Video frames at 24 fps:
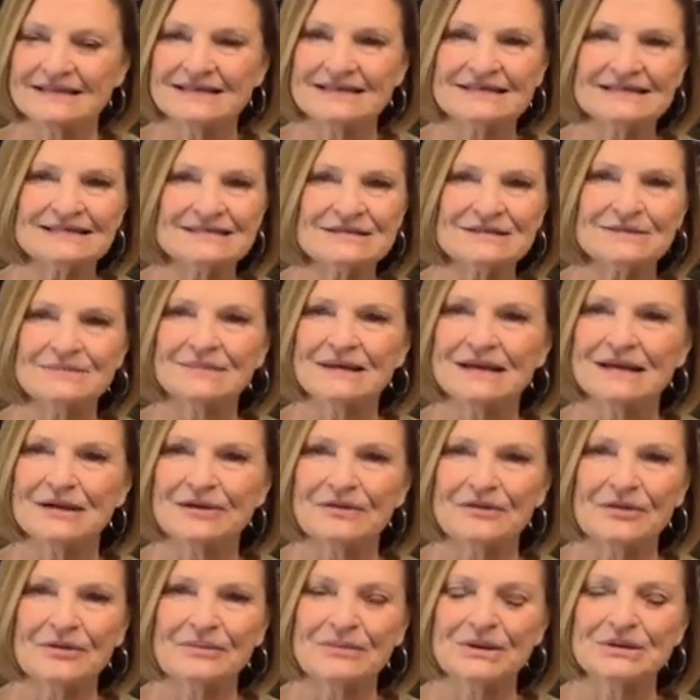These to
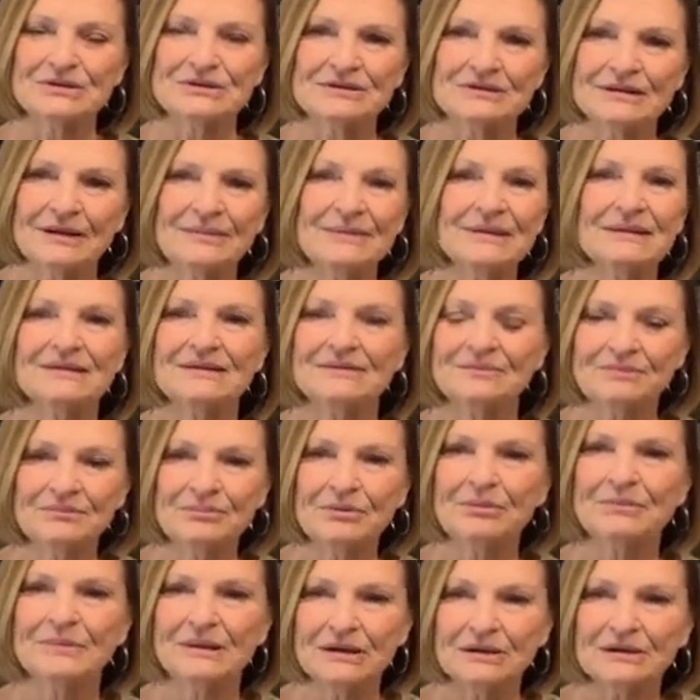me are the most, the
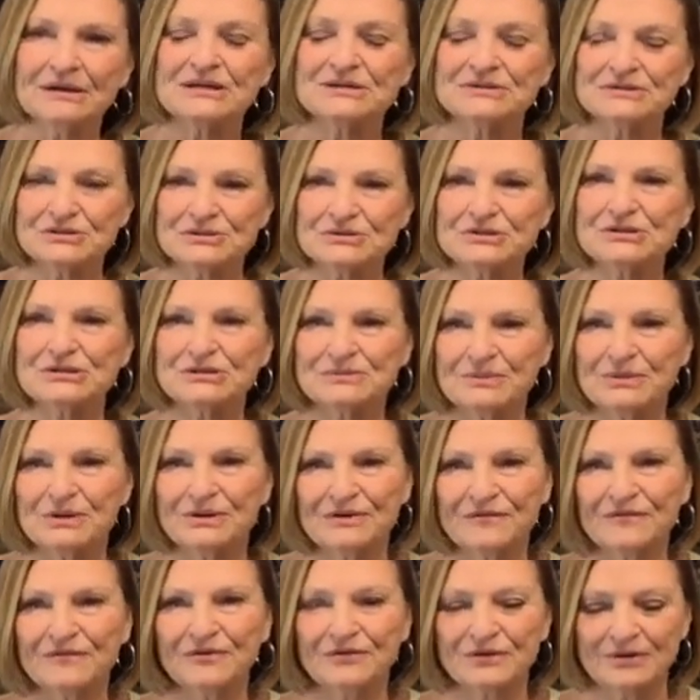bromeliads are just
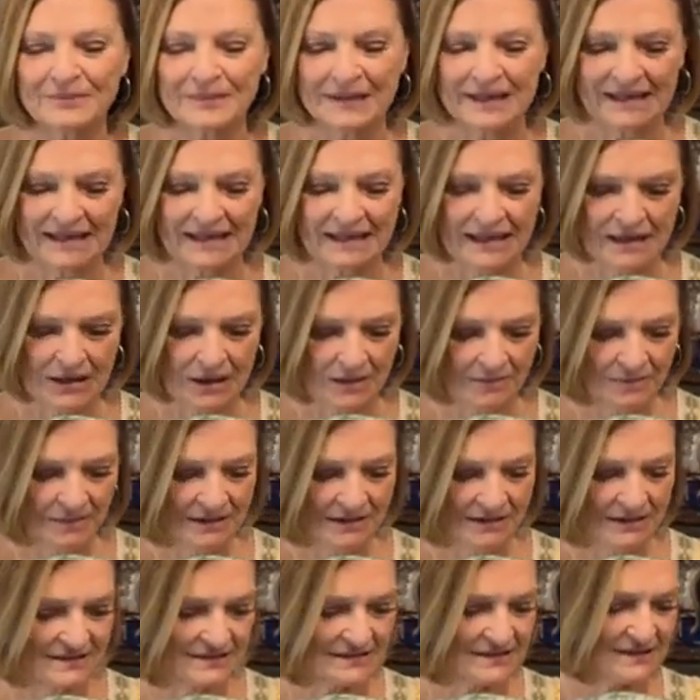beautiful to me,
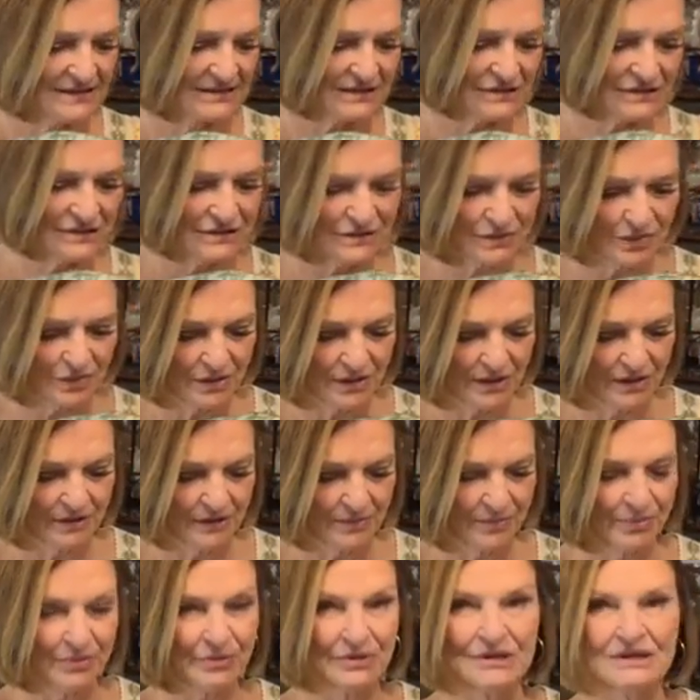but this is just one of
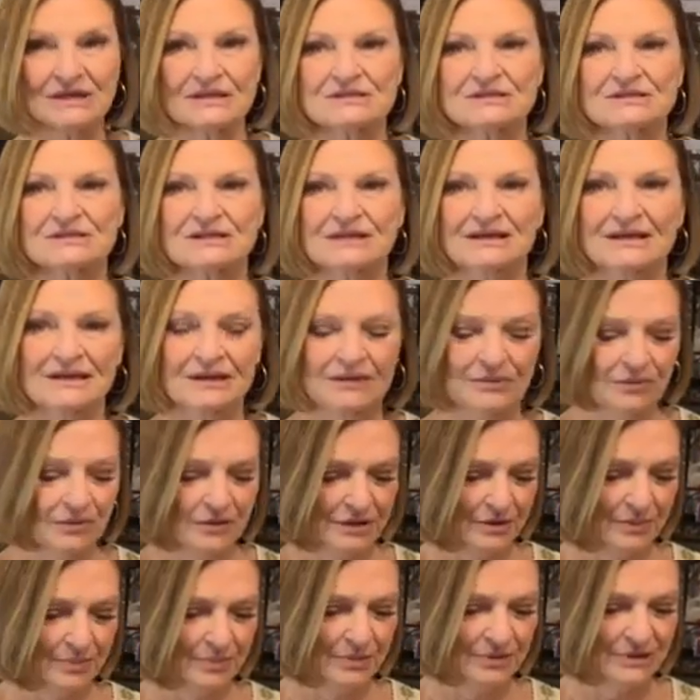the prettiest
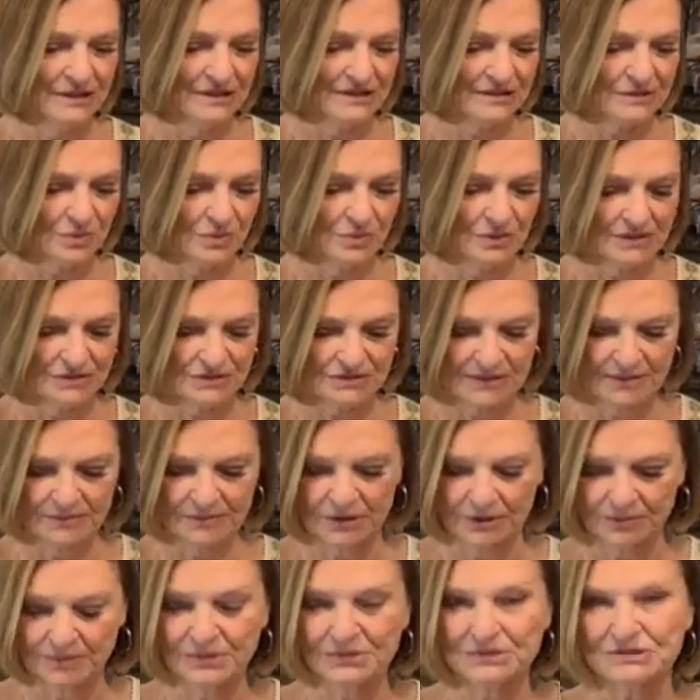ones. So I'm
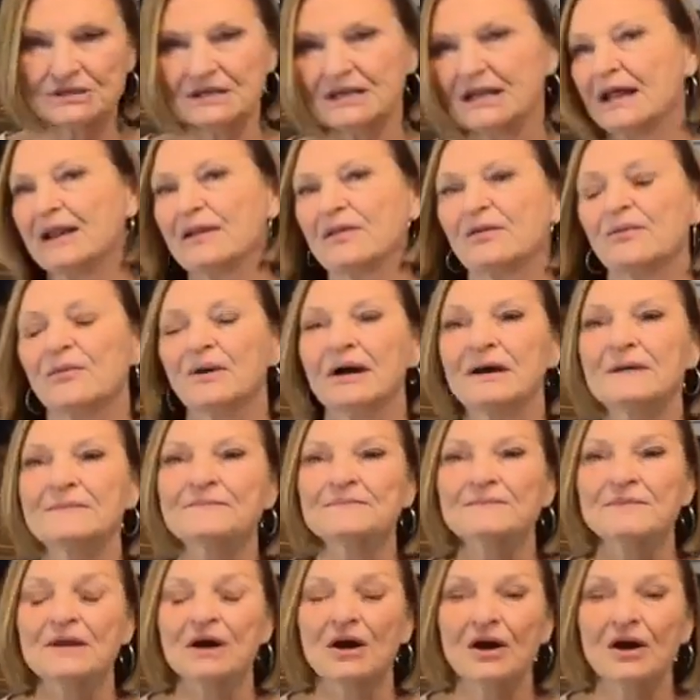going to push it out of the way.